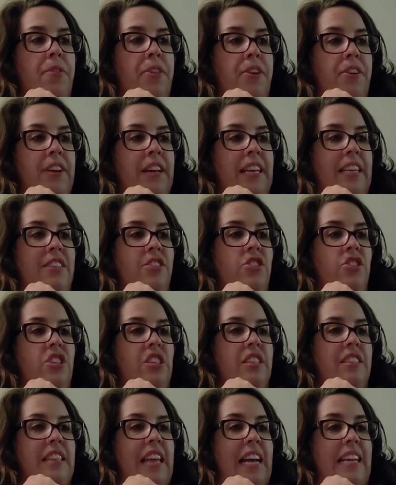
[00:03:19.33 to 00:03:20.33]
there is
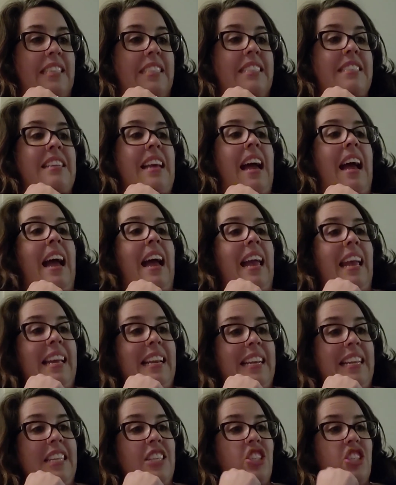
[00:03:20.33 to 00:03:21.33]
just that
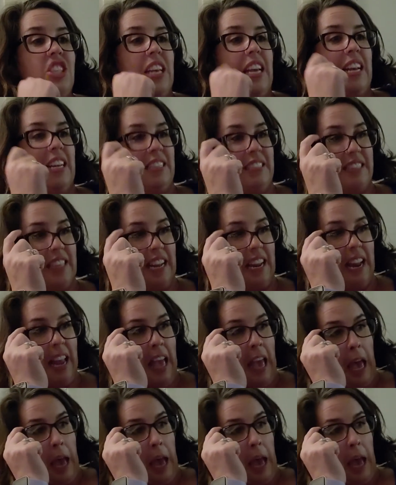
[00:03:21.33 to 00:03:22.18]
tiny chance that it